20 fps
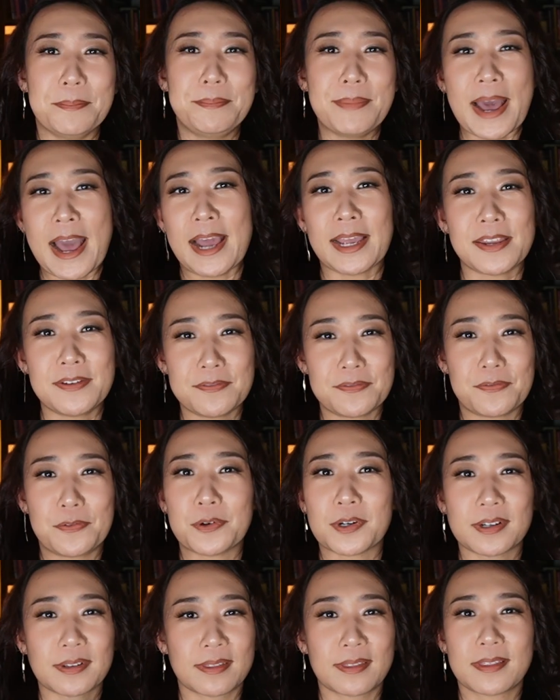back and
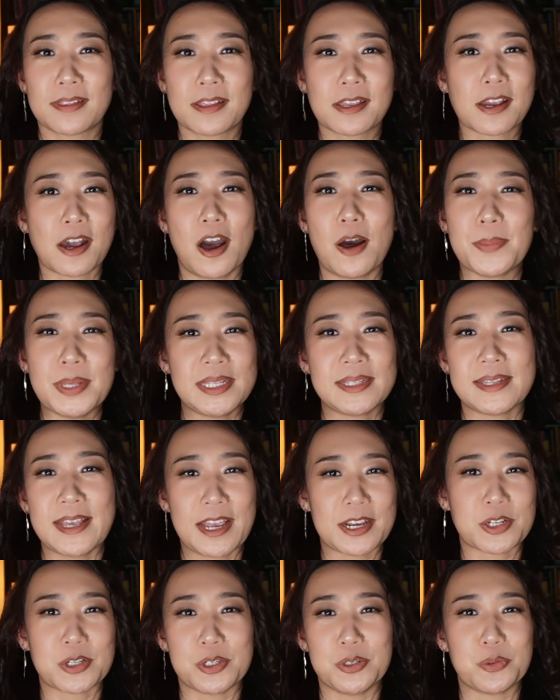forth comment
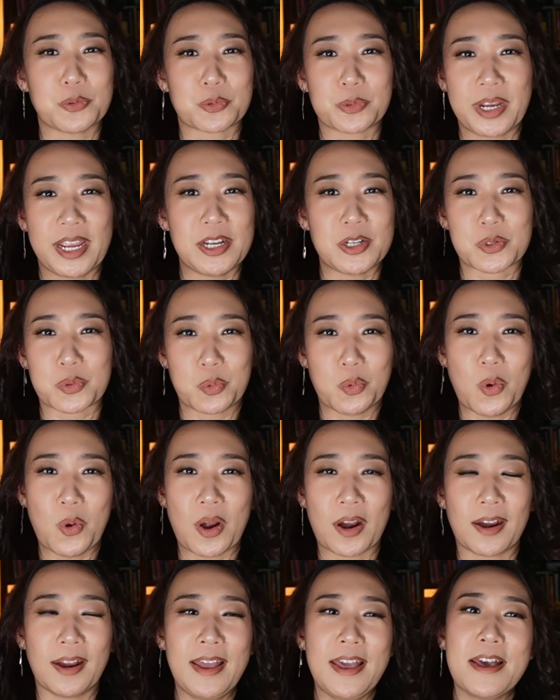section rage
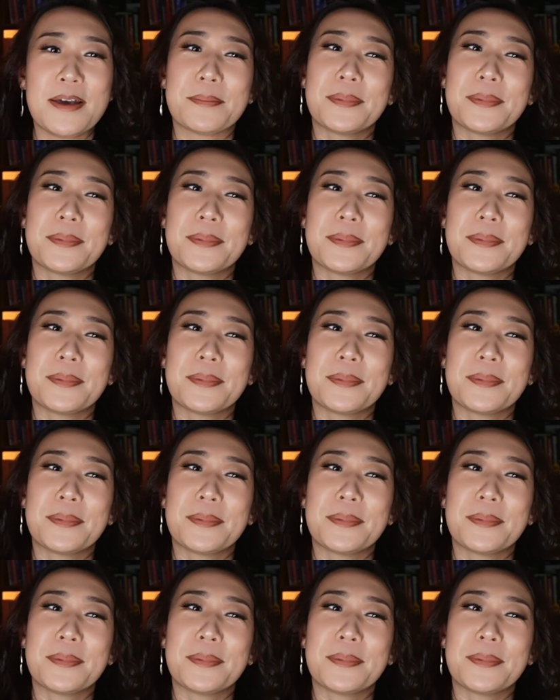war.